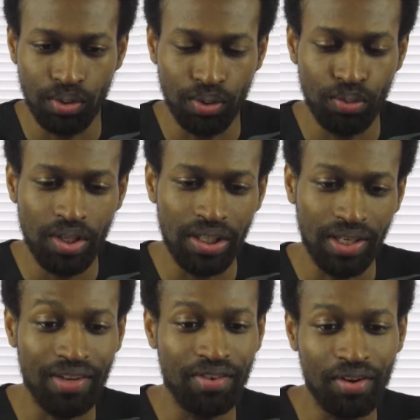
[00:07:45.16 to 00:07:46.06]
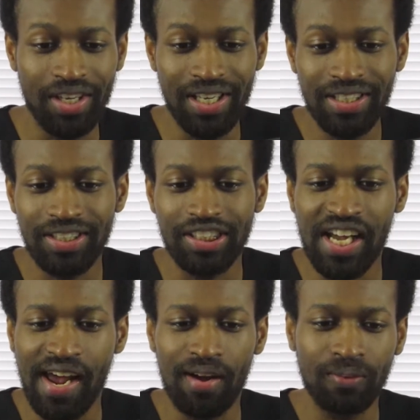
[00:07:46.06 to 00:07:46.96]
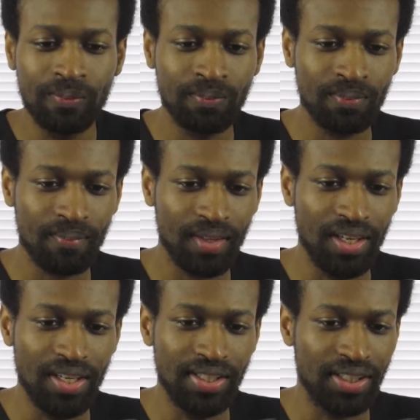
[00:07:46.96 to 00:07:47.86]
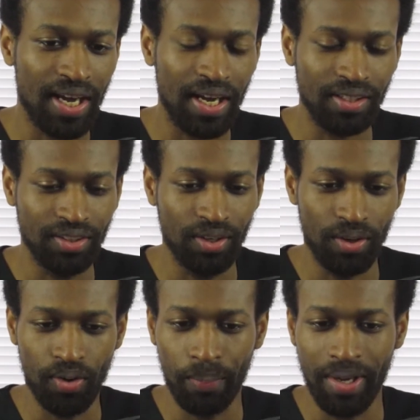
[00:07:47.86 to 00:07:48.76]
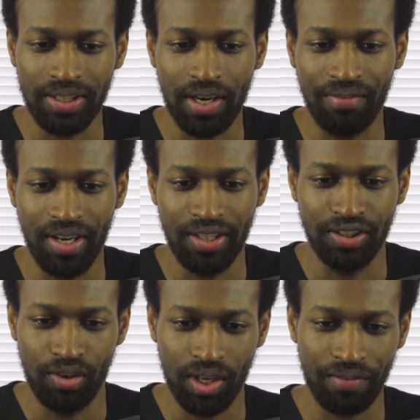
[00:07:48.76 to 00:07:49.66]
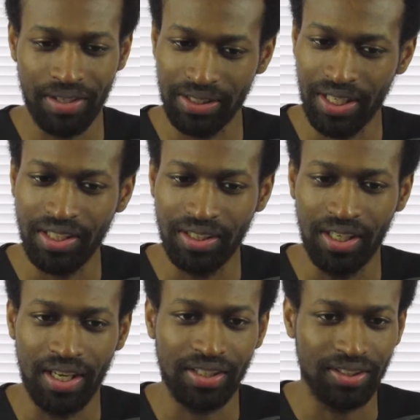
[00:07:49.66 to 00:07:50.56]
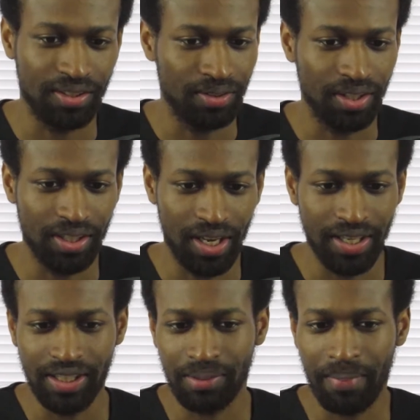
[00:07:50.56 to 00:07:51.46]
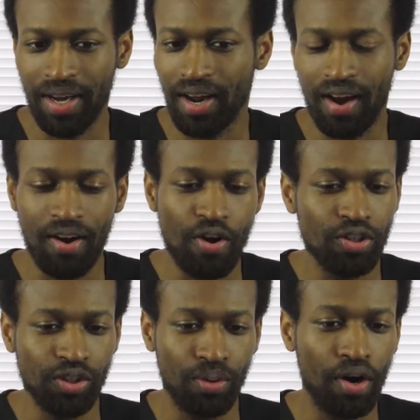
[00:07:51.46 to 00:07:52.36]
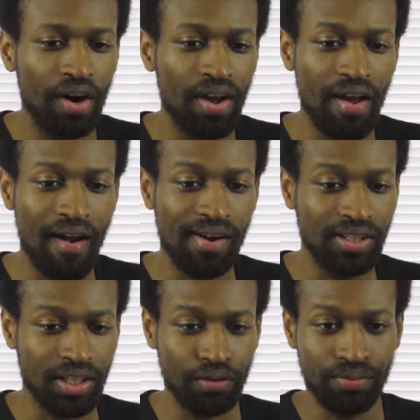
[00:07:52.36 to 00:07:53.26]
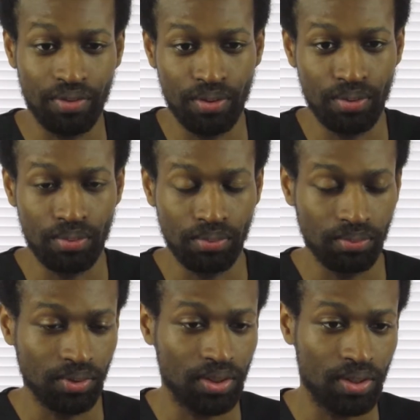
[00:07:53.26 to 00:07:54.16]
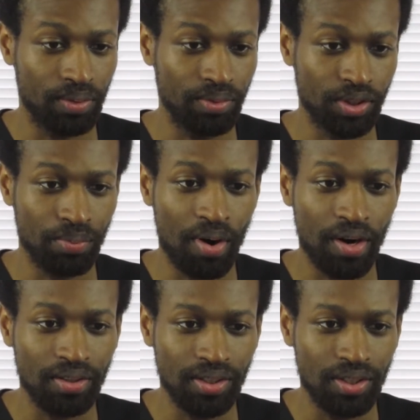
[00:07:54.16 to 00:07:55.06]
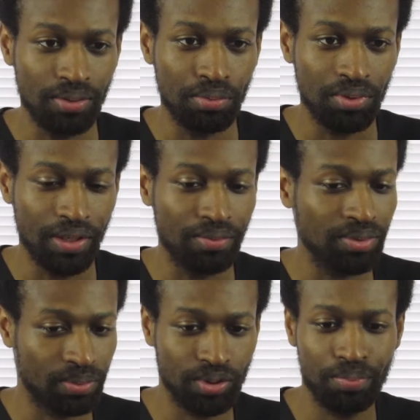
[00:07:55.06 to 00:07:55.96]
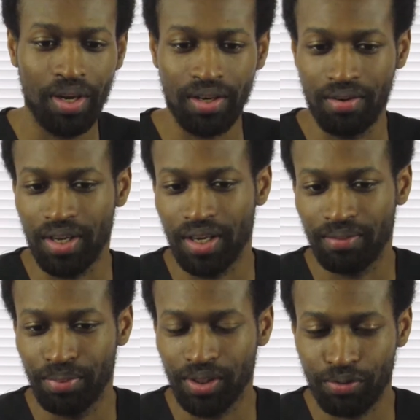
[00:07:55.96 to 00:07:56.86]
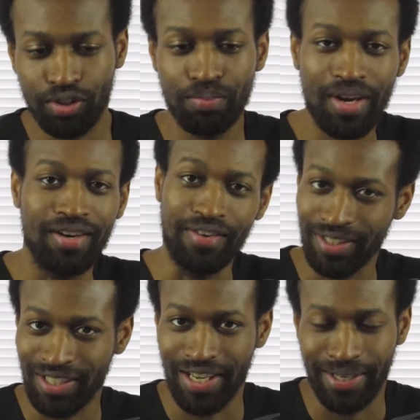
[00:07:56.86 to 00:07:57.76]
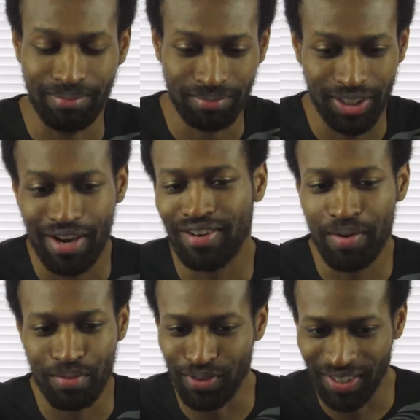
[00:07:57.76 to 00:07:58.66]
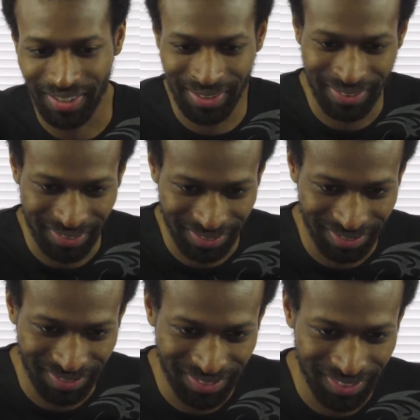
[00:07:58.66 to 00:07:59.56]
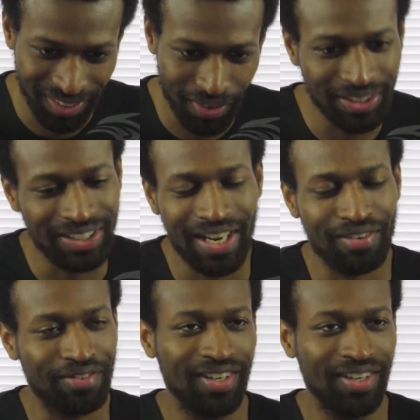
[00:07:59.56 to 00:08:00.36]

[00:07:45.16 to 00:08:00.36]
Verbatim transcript: who who wouldn't? Even though he is a child, he's not, you know, going based off of that. He's going off of his intellect. So, like, it doesn't matter how old you are. If you, you know, if you're smart, you know, give him some respect on that. Put some respect on his name, Child Emperor. Which is